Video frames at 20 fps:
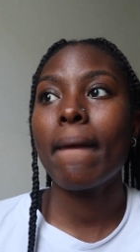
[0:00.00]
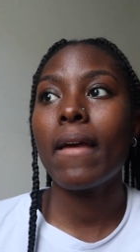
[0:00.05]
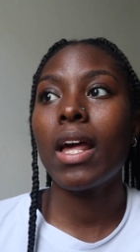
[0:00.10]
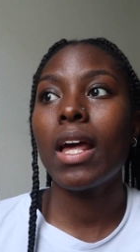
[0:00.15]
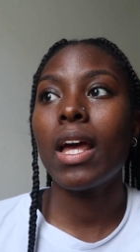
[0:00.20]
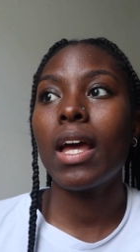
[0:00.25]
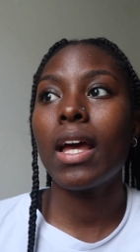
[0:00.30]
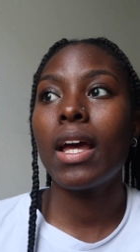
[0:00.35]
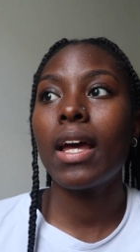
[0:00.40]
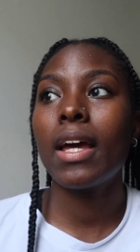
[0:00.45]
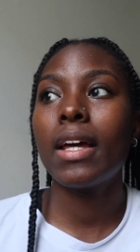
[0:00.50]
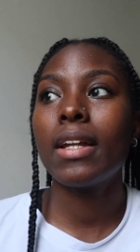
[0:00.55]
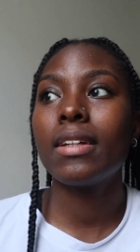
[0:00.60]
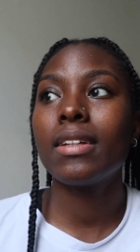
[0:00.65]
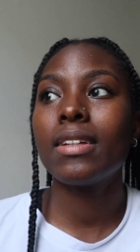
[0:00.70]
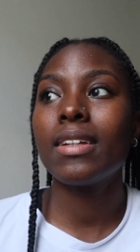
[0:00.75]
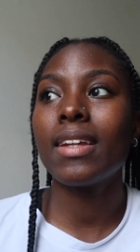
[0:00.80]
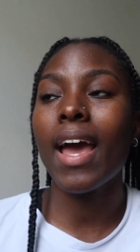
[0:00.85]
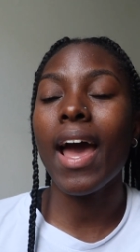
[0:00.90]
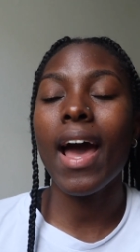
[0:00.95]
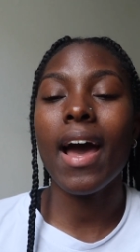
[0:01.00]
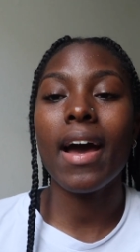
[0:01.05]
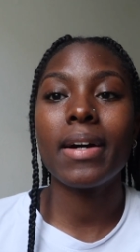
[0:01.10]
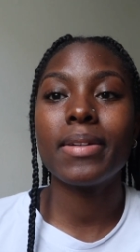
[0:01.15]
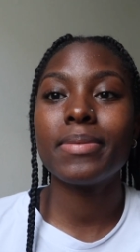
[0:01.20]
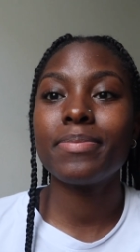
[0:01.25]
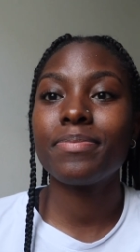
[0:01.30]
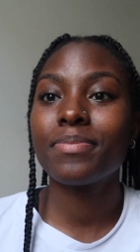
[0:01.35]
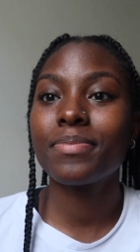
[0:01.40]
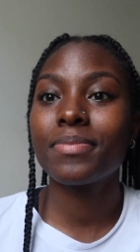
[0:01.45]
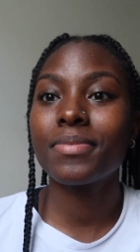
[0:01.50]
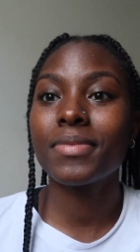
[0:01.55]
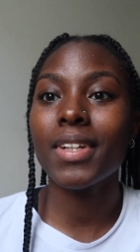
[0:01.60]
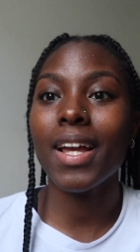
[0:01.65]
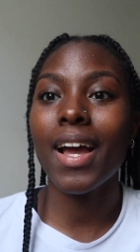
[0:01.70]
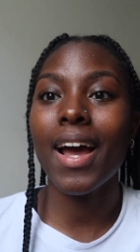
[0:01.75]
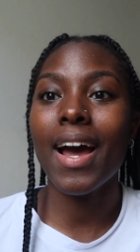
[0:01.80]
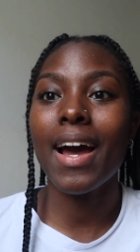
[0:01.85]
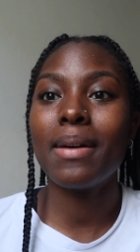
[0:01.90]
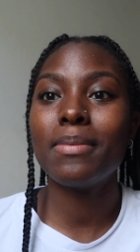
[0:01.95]
and yeah,
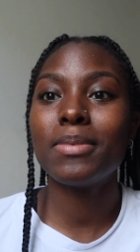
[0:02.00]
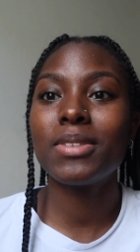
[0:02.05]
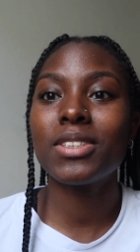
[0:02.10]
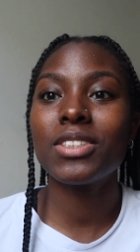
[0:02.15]
I'm